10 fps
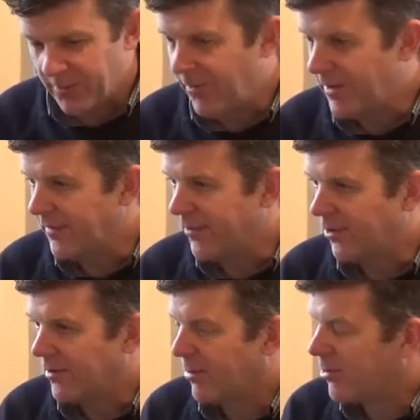very
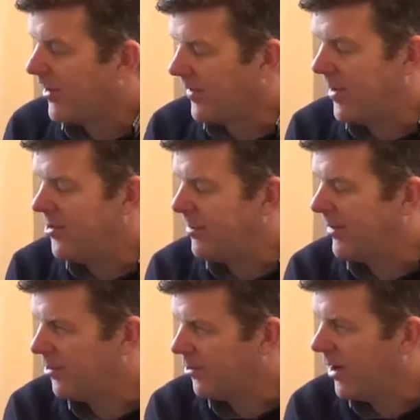difficult because I was trying to teach him how
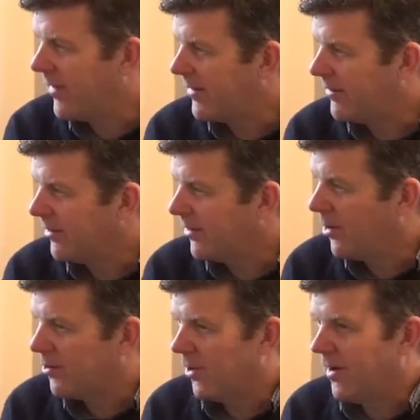to drive and
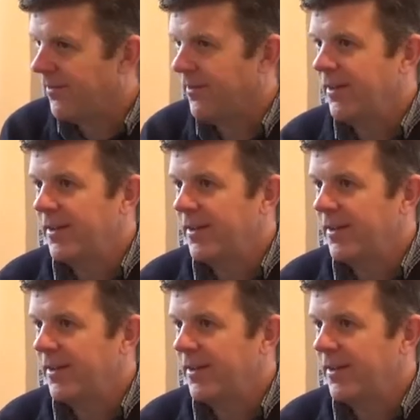co-drive.